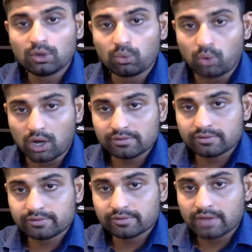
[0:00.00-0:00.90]

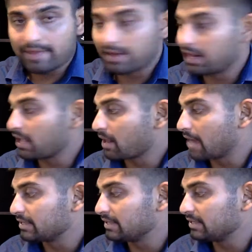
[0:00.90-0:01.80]
once, and then hit
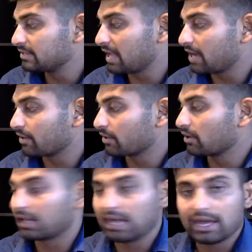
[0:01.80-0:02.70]
ID Scanner
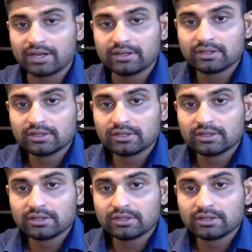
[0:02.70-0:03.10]
again,